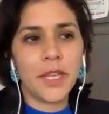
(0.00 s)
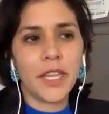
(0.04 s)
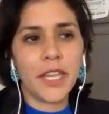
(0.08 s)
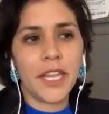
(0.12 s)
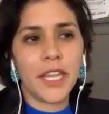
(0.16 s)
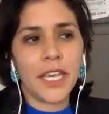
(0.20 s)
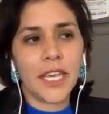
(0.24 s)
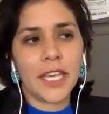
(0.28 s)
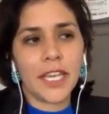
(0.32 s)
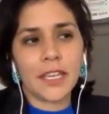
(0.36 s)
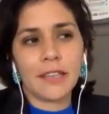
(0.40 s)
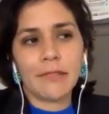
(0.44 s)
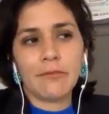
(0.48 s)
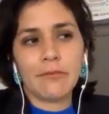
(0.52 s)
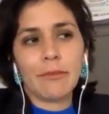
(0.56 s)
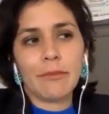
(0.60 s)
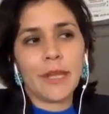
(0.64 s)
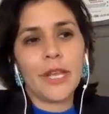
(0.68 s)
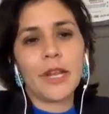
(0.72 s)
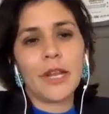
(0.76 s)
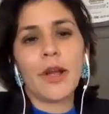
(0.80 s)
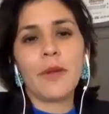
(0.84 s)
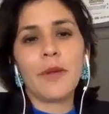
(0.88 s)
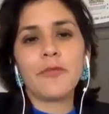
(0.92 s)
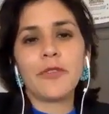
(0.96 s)
But like,
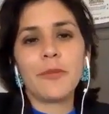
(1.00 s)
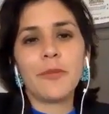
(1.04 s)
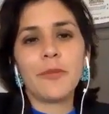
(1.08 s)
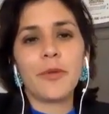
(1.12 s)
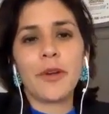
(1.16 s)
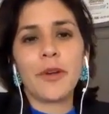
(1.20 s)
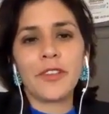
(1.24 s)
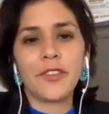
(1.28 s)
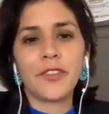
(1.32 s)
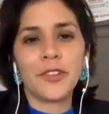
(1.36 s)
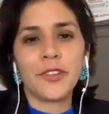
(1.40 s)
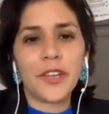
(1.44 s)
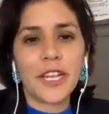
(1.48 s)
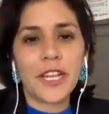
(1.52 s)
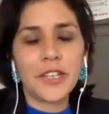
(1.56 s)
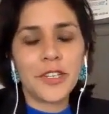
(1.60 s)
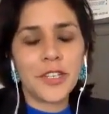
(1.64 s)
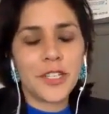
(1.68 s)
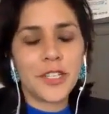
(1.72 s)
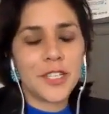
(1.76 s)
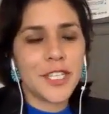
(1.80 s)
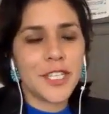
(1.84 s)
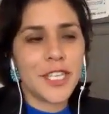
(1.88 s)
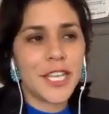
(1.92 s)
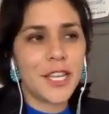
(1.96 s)
you know, I'm from the Western
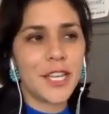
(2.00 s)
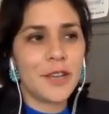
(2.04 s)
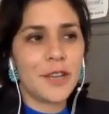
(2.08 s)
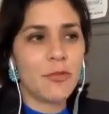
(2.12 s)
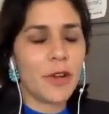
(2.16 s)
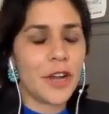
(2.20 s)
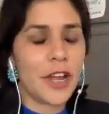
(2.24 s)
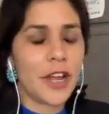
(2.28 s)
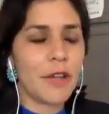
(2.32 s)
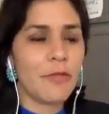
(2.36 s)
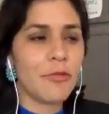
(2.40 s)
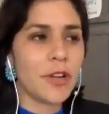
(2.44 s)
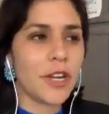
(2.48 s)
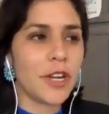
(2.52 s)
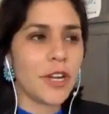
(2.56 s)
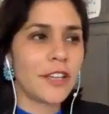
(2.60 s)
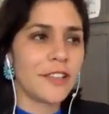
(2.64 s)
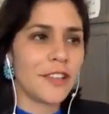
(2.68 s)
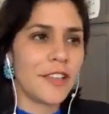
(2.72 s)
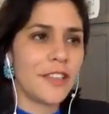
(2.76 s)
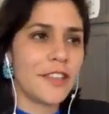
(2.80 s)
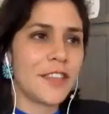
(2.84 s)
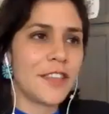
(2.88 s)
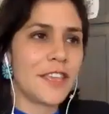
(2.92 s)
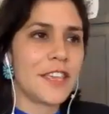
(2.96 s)
Agency, and where I
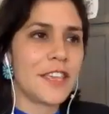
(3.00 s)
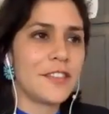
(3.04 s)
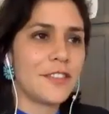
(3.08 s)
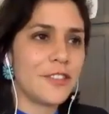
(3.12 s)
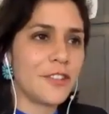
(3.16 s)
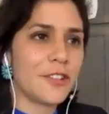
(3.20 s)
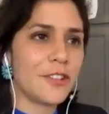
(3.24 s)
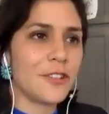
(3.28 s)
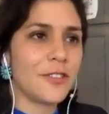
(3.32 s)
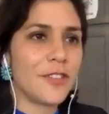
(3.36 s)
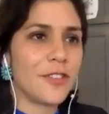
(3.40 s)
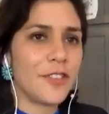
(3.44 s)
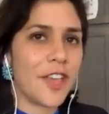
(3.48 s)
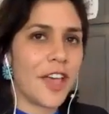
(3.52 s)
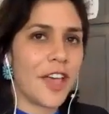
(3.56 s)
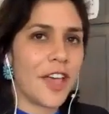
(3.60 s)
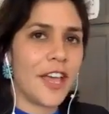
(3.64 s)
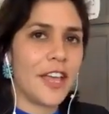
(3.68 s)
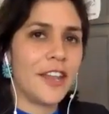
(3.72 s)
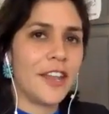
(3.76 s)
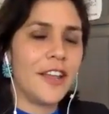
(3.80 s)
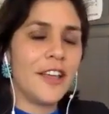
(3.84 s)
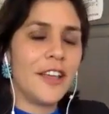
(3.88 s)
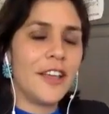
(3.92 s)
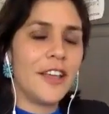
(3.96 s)
work is on the Eastern
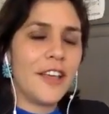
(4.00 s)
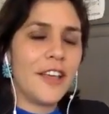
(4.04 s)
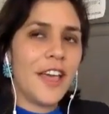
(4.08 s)
side.